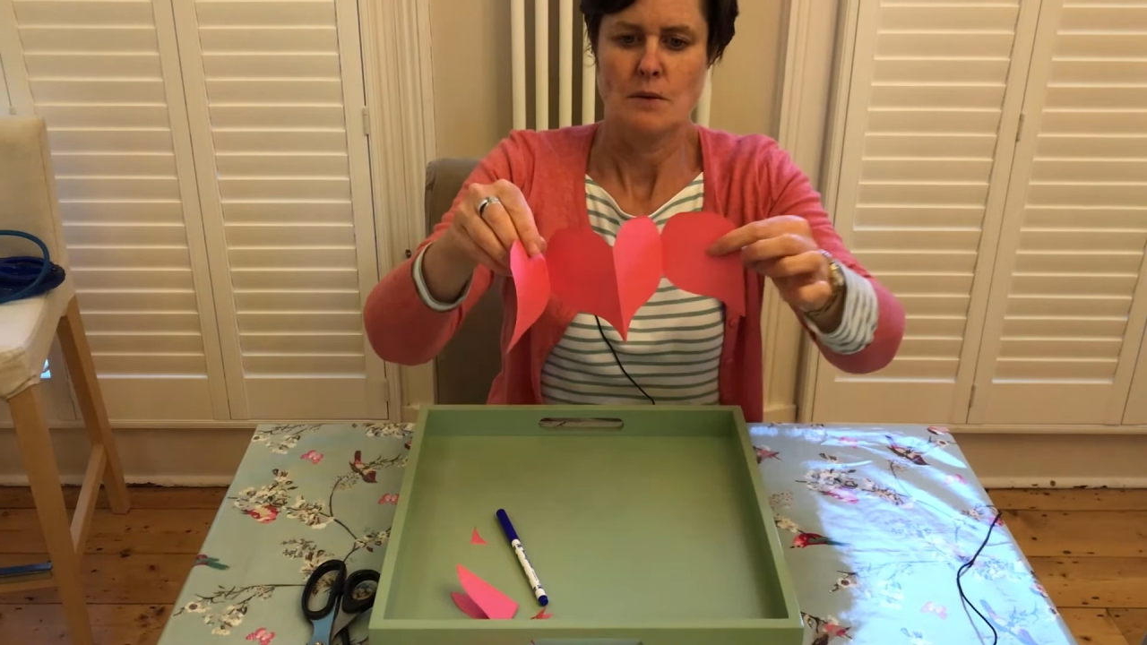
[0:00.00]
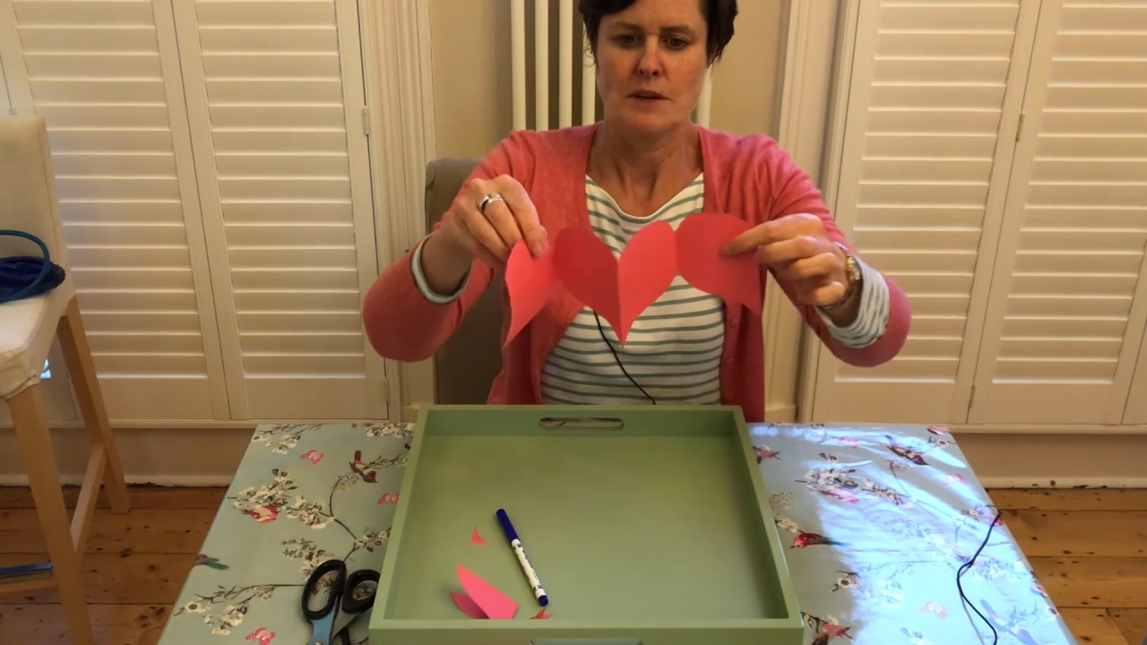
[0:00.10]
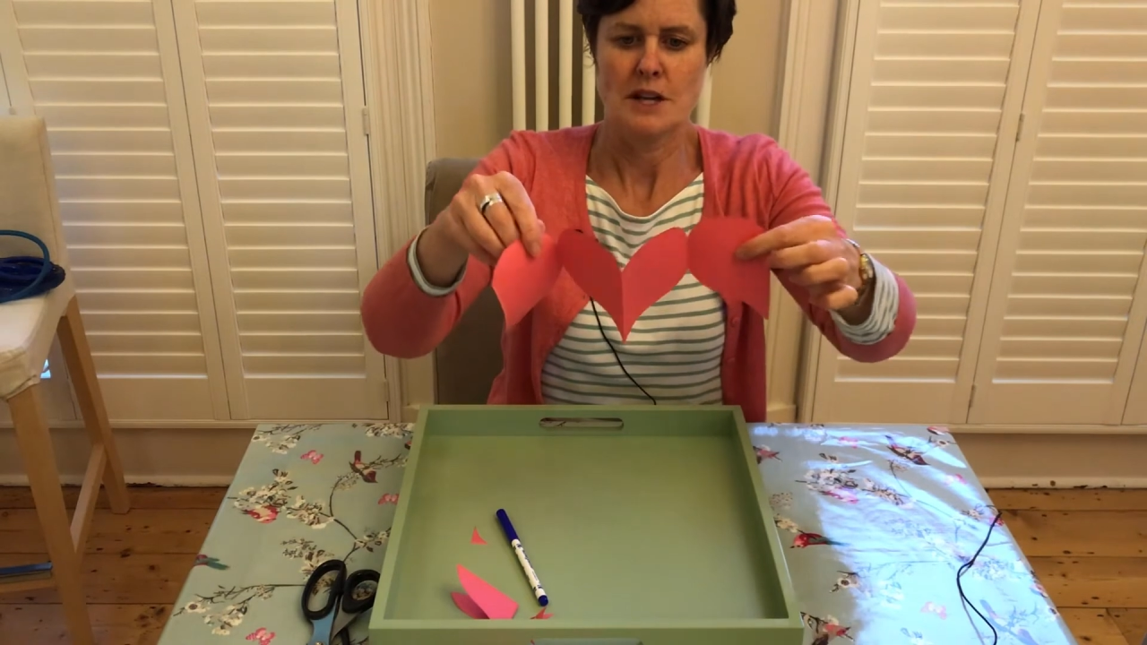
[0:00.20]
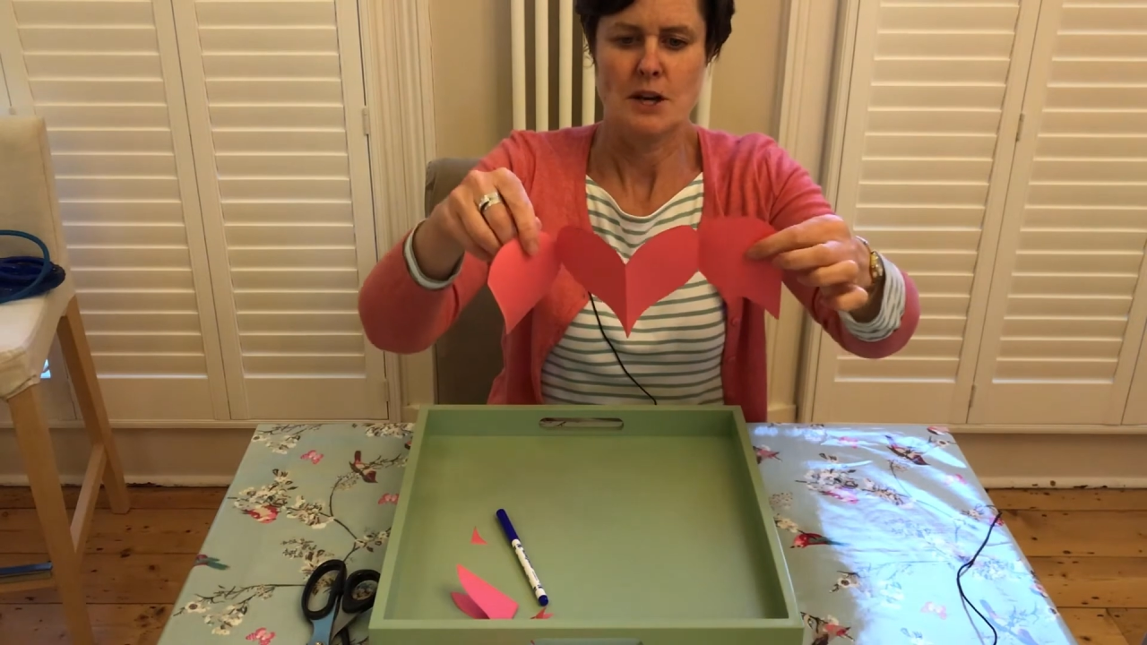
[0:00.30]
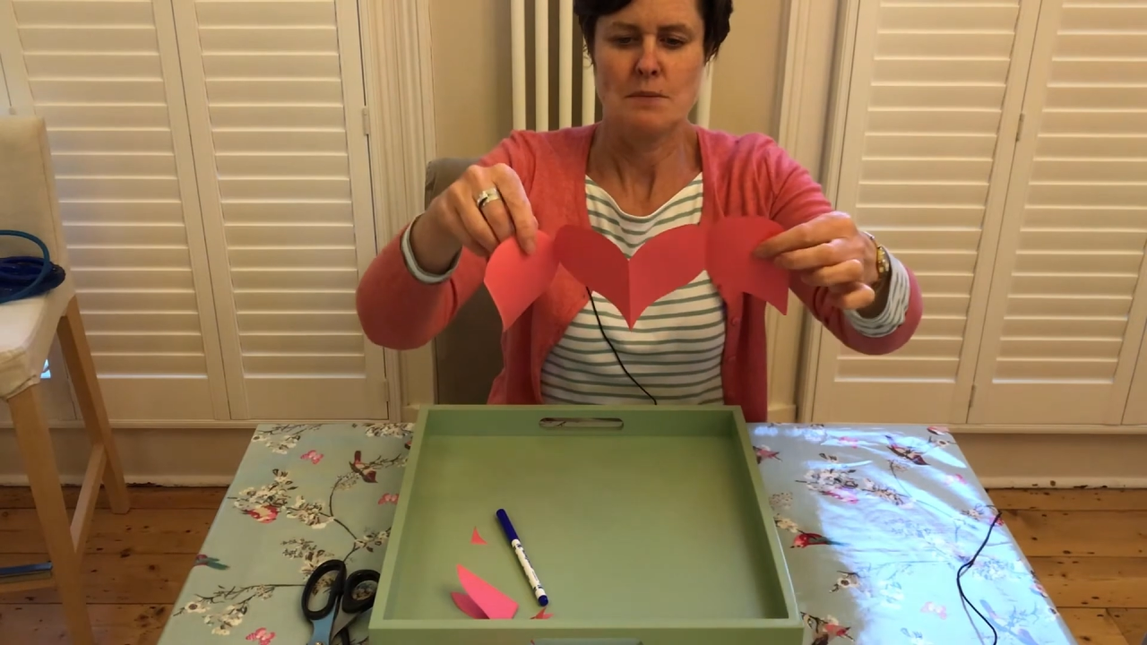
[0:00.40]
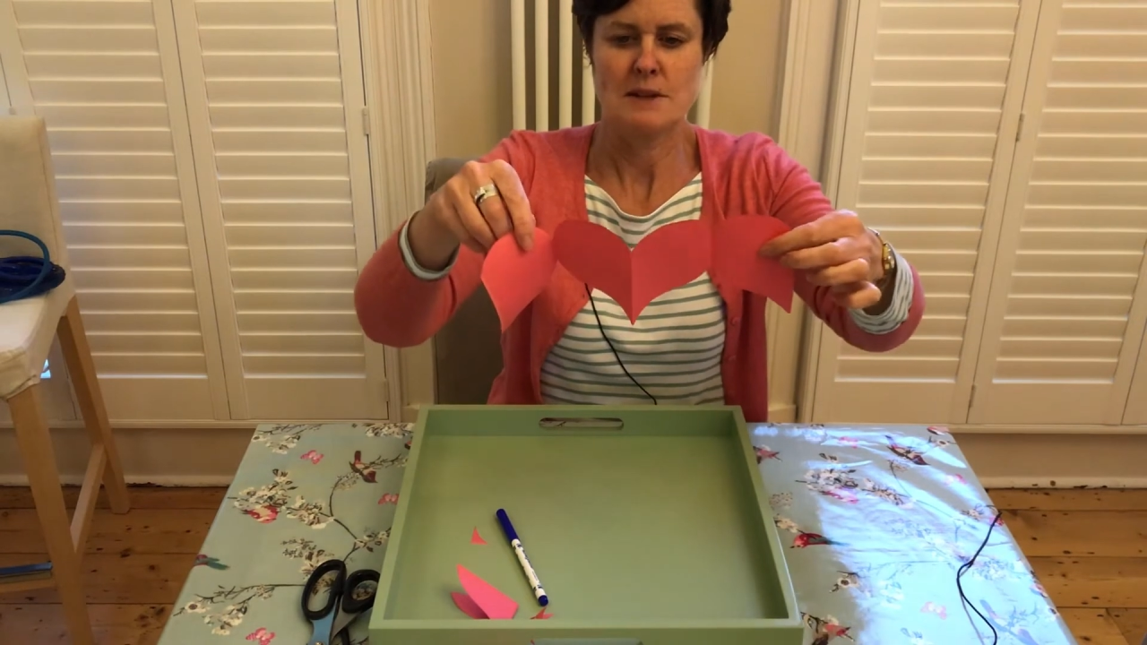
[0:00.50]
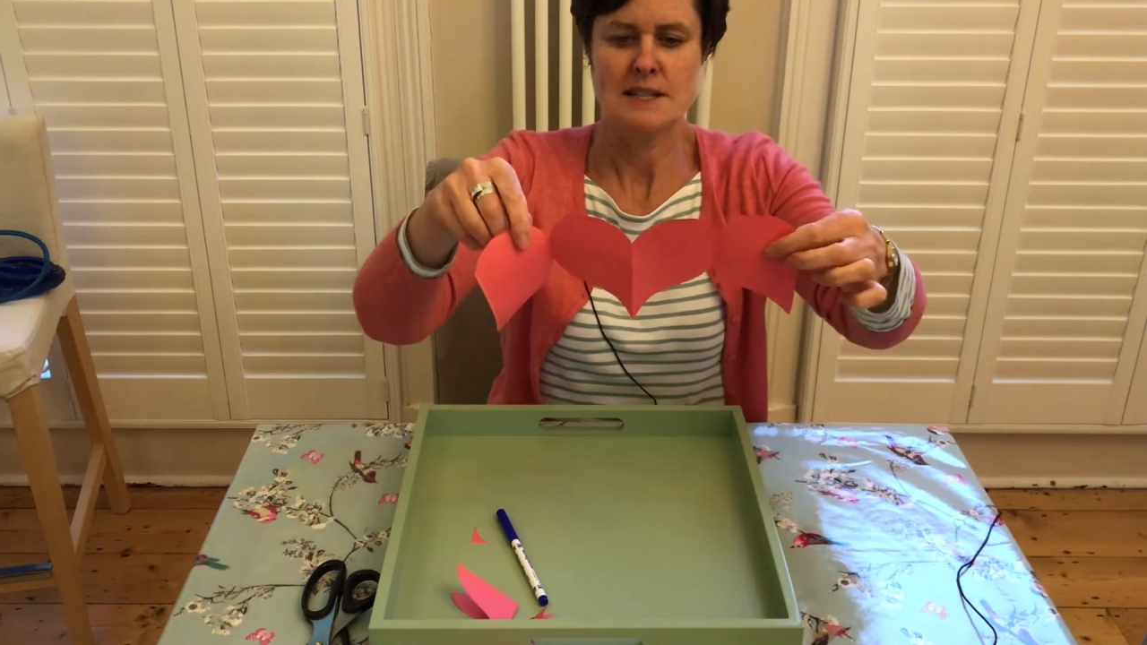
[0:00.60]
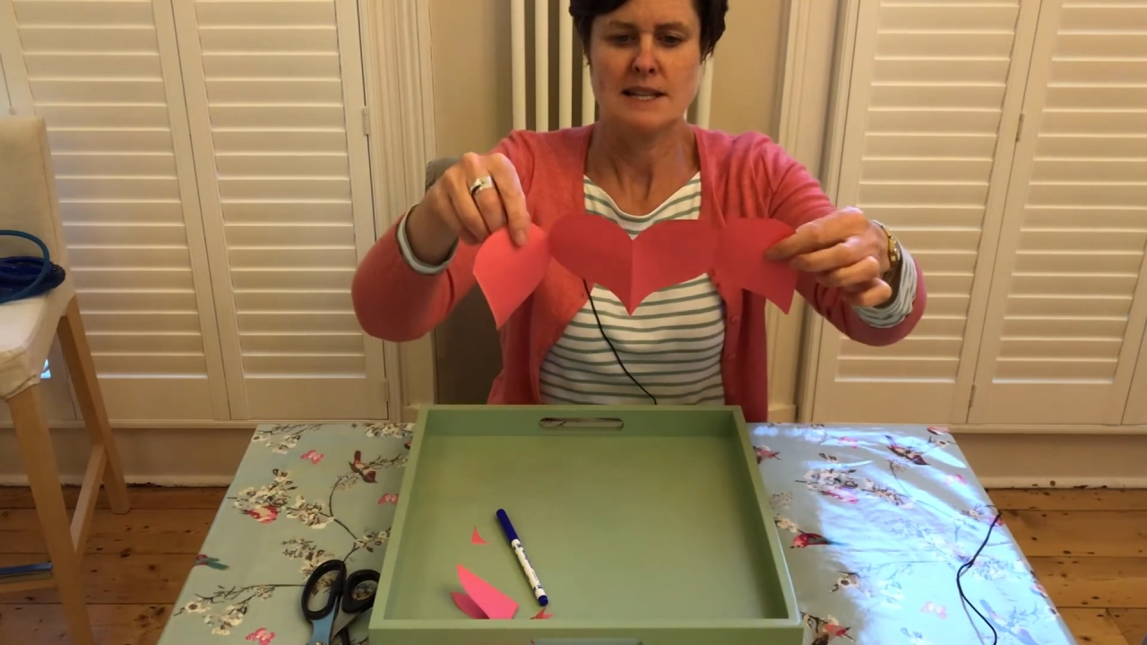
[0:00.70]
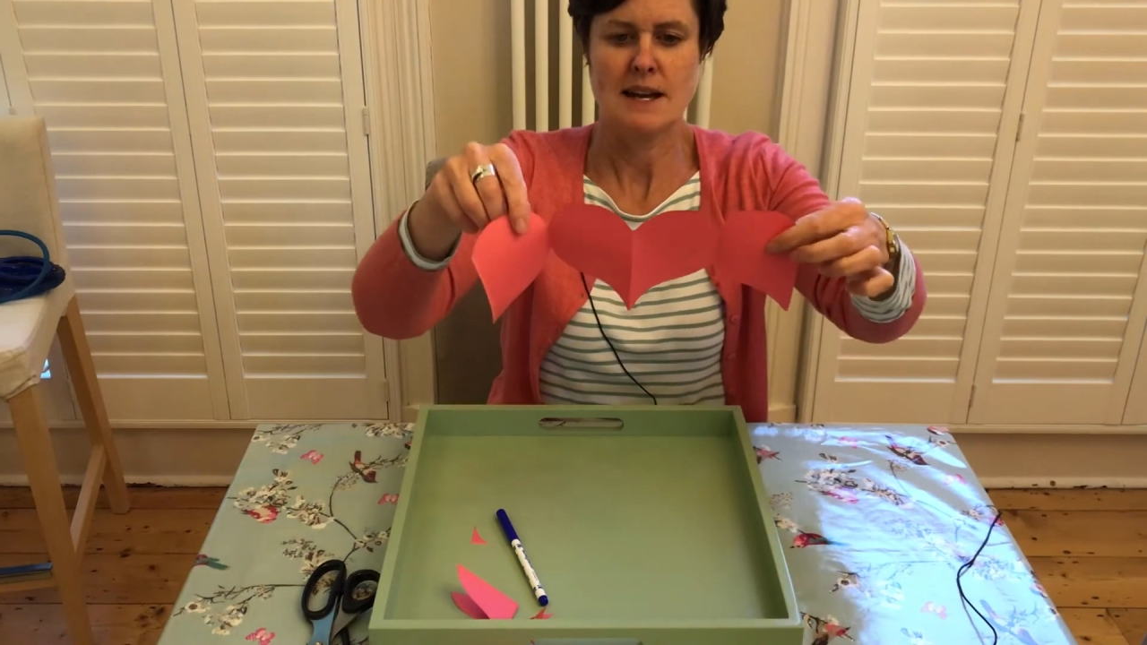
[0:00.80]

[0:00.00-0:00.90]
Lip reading: When I open it